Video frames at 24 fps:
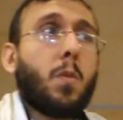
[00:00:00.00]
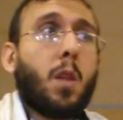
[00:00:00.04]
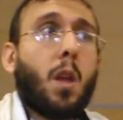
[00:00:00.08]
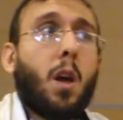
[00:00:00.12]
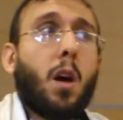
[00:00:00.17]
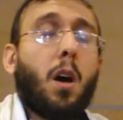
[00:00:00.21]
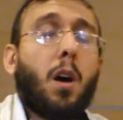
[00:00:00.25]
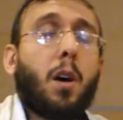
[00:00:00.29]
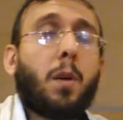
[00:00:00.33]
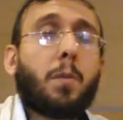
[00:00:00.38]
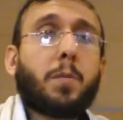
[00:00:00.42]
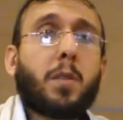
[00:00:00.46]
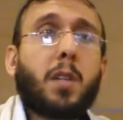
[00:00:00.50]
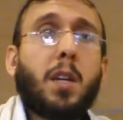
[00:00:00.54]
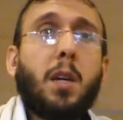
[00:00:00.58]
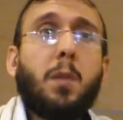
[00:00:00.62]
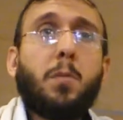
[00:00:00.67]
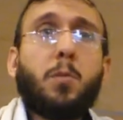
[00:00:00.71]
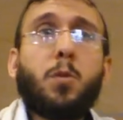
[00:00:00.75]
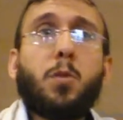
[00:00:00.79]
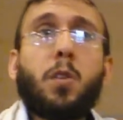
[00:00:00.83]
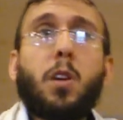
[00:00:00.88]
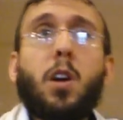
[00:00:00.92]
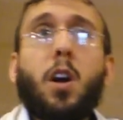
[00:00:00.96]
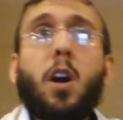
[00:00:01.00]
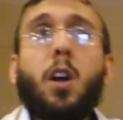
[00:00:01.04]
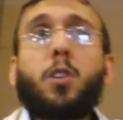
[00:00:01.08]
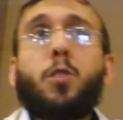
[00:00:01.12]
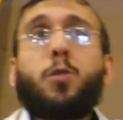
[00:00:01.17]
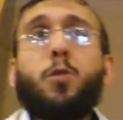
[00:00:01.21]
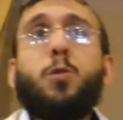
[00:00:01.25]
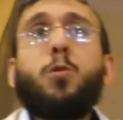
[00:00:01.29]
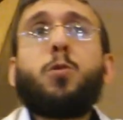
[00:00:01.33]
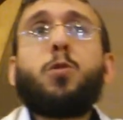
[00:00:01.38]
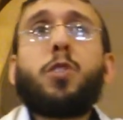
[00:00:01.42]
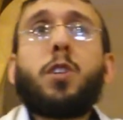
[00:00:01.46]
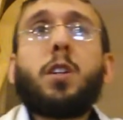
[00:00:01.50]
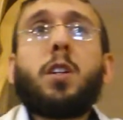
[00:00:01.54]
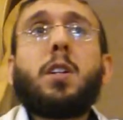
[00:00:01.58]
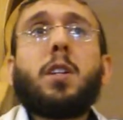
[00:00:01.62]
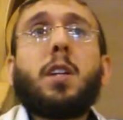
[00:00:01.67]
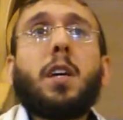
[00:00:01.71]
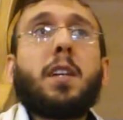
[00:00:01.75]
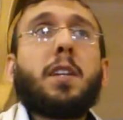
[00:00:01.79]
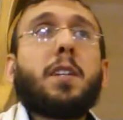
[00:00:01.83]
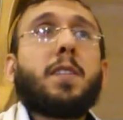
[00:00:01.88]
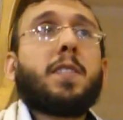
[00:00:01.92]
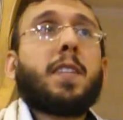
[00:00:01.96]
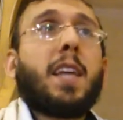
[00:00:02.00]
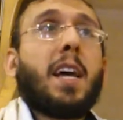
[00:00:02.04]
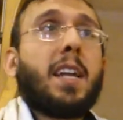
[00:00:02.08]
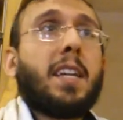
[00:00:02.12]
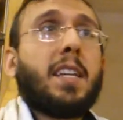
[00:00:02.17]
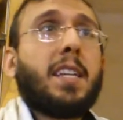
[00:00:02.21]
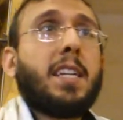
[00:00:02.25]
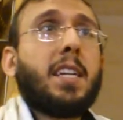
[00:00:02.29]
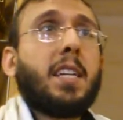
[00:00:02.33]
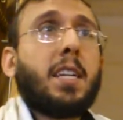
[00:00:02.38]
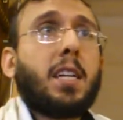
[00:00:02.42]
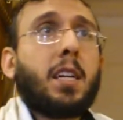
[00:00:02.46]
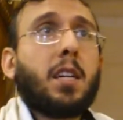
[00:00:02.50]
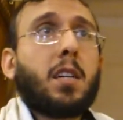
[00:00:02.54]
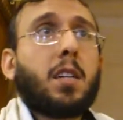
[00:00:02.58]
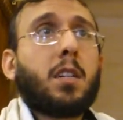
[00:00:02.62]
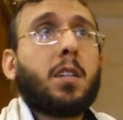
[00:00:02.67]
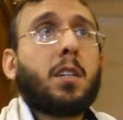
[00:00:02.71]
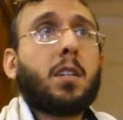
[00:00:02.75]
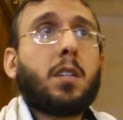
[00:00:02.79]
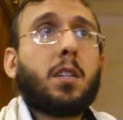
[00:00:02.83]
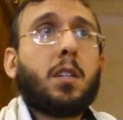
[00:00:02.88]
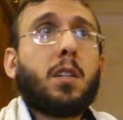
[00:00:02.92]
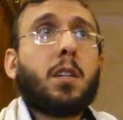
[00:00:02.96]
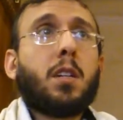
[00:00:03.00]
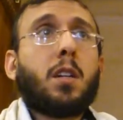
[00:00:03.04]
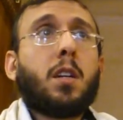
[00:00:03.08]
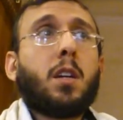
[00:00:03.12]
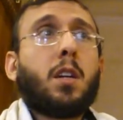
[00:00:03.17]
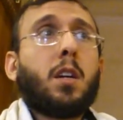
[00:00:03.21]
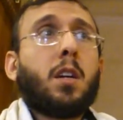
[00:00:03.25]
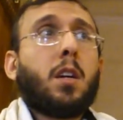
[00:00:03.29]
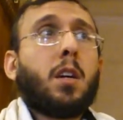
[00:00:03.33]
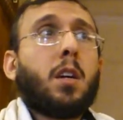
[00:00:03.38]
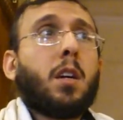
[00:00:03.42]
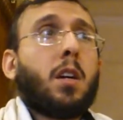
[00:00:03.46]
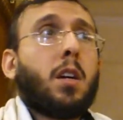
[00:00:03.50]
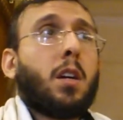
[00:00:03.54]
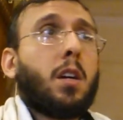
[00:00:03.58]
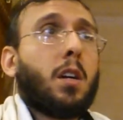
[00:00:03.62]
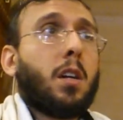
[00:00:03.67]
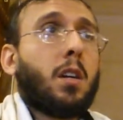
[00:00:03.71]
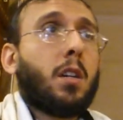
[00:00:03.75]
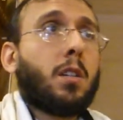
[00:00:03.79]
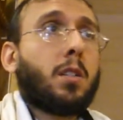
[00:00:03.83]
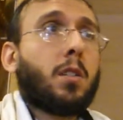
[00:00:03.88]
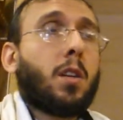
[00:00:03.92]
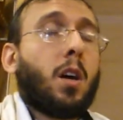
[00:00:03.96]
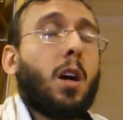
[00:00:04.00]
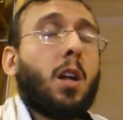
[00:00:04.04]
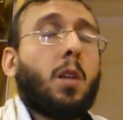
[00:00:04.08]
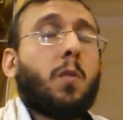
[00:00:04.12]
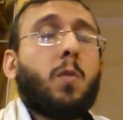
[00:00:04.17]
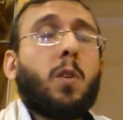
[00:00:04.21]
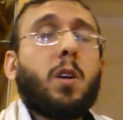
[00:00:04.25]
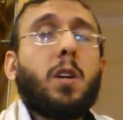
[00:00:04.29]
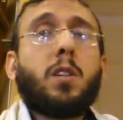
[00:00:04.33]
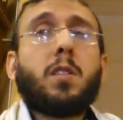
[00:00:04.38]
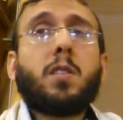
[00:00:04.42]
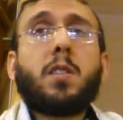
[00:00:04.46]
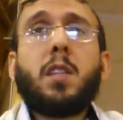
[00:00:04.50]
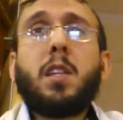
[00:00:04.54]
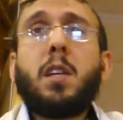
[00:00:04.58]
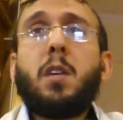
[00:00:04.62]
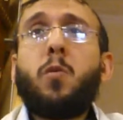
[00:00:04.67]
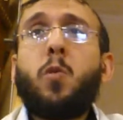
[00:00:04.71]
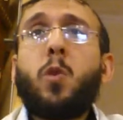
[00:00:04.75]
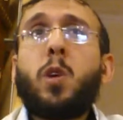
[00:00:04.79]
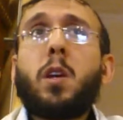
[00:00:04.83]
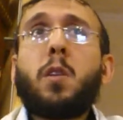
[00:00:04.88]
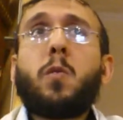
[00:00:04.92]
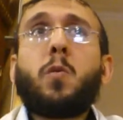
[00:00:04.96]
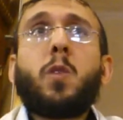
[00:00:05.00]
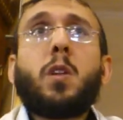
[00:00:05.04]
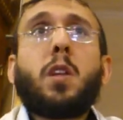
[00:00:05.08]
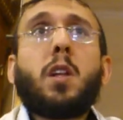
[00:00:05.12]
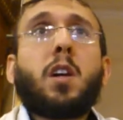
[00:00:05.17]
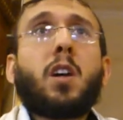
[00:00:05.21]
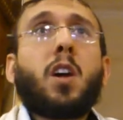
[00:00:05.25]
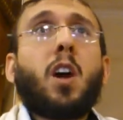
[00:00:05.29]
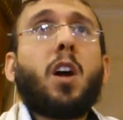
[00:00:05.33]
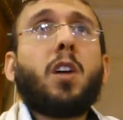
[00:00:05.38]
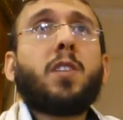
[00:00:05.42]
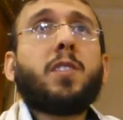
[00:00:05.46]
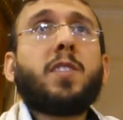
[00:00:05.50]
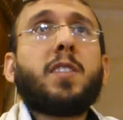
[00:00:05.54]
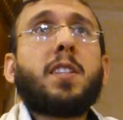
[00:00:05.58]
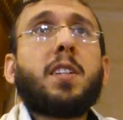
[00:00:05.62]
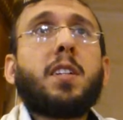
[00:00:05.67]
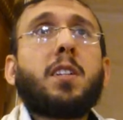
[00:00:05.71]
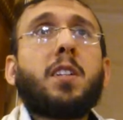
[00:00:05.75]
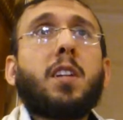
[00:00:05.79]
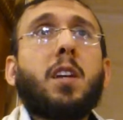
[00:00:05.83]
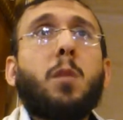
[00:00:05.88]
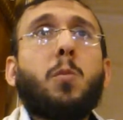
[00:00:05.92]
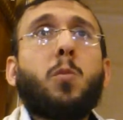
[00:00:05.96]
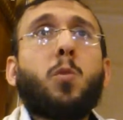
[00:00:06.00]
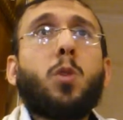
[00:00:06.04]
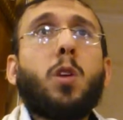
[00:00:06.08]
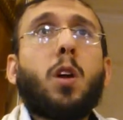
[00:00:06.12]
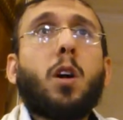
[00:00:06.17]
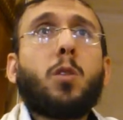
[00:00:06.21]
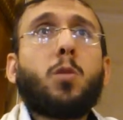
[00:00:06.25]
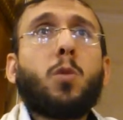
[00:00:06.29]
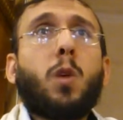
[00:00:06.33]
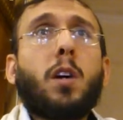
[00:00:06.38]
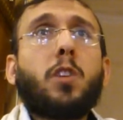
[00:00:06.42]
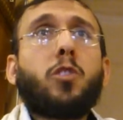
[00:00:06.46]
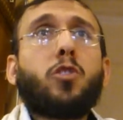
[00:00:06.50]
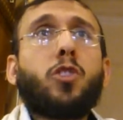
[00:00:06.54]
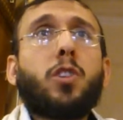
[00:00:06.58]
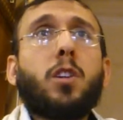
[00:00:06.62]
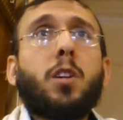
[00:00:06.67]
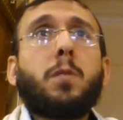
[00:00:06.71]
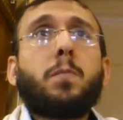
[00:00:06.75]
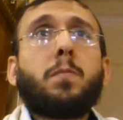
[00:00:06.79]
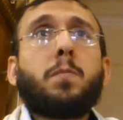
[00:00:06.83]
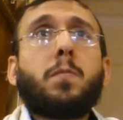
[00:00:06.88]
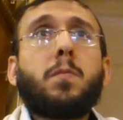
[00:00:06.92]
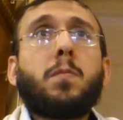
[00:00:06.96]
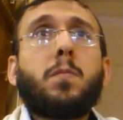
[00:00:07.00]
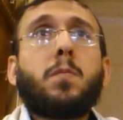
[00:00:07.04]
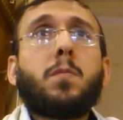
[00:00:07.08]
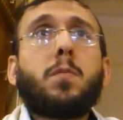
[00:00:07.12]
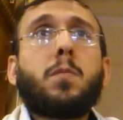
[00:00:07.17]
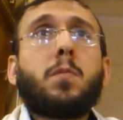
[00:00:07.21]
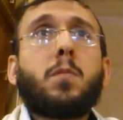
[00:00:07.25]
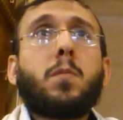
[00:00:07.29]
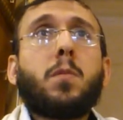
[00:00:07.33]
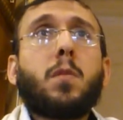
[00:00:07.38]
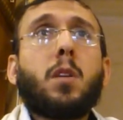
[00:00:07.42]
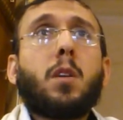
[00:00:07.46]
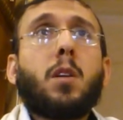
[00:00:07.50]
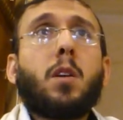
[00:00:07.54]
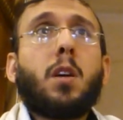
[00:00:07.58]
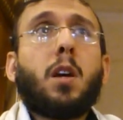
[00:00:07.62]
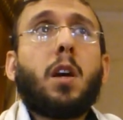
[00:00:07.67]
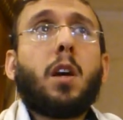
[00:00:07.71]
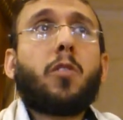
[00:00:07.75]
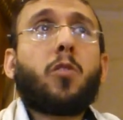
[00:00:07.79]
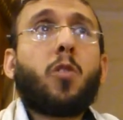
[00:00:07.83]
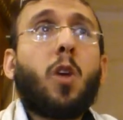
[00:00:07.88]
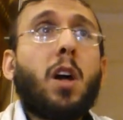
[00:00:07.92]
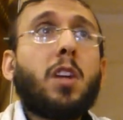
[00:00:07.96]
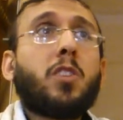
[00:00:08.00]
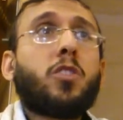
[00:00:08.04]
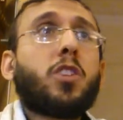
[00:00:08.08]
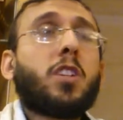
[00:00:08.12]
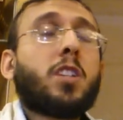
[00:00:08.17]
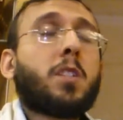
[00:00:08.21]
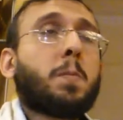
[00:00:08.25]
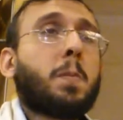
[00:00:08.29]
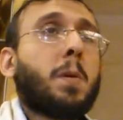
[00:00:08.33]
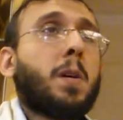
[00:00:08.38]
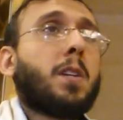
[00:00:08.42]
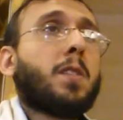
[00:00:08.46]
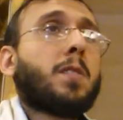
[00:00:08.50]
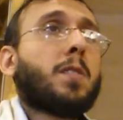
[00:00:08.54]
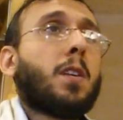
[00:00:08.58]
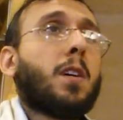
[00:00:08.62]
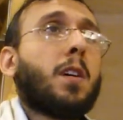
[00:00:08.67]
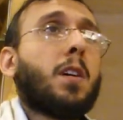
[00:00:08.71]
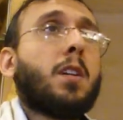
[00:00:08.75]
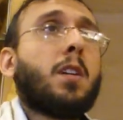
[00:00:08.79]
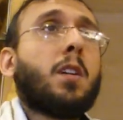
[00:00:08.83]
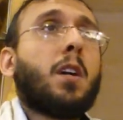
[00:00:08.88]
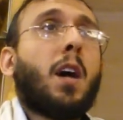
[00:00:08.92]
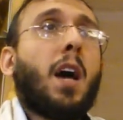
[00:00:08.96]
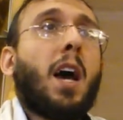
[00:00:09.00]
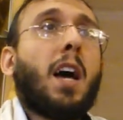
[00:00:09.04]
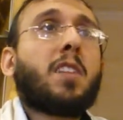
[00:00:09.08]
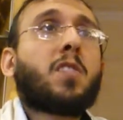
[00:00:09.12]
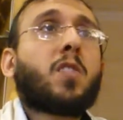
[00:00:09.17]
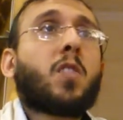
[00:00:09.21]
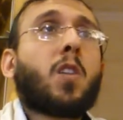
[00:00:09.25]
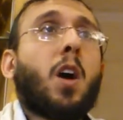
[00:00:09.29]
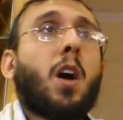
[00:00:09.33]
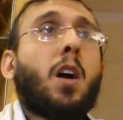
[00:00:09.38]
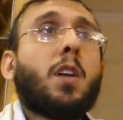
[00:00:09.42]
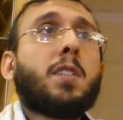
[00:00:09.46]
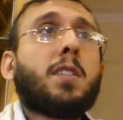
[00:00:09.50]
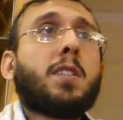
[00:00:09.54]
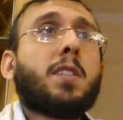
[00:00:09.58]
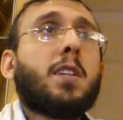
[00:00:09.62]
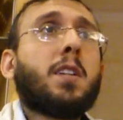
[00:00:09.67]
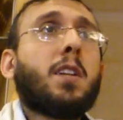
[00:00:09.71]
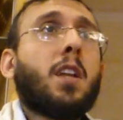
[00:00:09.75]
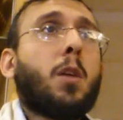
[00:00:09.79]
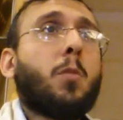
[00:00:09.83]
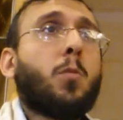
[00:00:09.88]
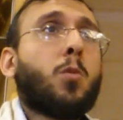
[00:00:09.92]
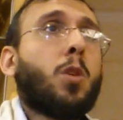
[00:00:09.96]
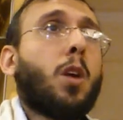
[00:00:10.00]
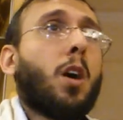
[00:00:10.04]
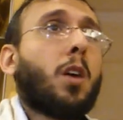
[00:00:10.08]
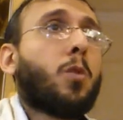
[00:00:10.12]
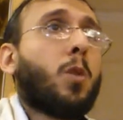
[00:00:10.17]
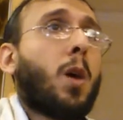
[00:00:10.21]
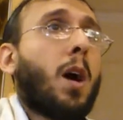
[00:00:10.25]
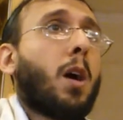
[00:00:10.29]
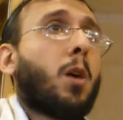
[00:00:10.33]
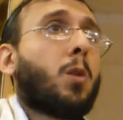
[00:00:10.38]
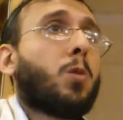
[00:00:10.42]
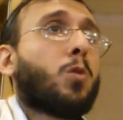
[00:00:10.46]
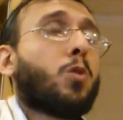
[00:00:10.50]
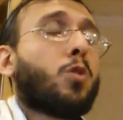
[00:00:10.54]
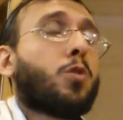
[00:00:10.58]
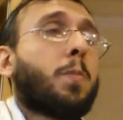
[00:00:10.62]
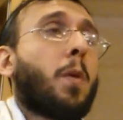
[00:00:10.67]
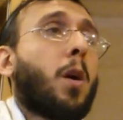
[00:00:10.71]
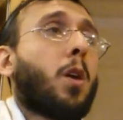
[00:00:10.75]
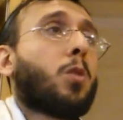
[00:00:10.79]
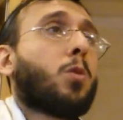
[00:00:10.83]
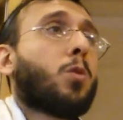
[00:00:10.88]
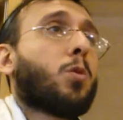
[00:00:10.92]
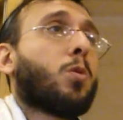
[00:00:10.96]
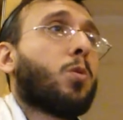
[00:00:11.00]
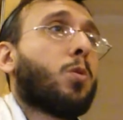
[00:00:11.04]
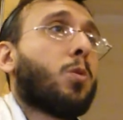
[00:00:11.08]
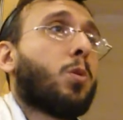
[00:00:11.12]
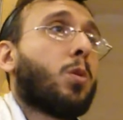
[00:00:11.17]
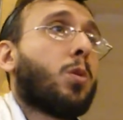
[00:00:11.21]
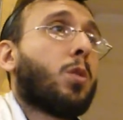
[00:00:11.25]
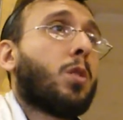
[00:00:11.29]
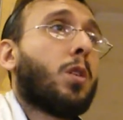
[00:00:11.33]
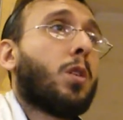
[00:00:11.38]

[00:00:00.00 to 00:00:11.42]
um, came to the conclusion that the Sadiq is always living with a constant emunah Hashem. A righteous person has constant emunah to Baruch Hu.